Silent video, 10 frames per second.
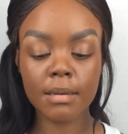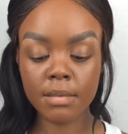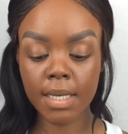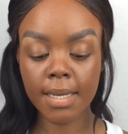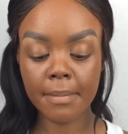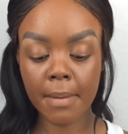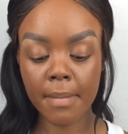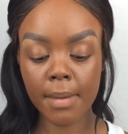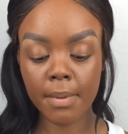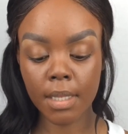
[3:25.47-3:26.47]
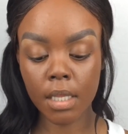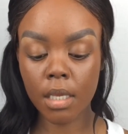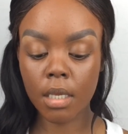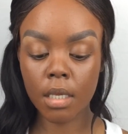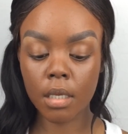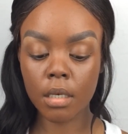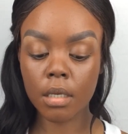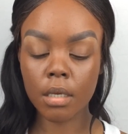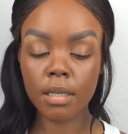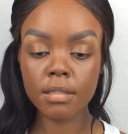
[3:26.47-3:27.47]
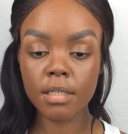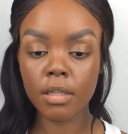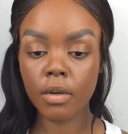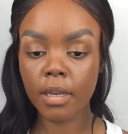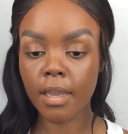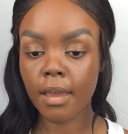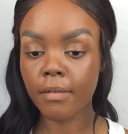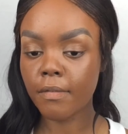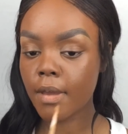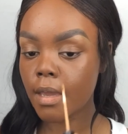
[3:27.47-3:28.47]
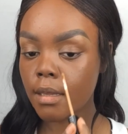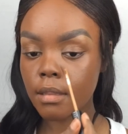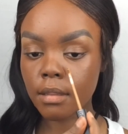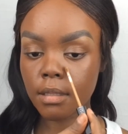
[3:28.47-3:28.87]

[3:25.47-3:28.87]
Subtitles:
I'm taking my Maybelline Concealer in Cafe.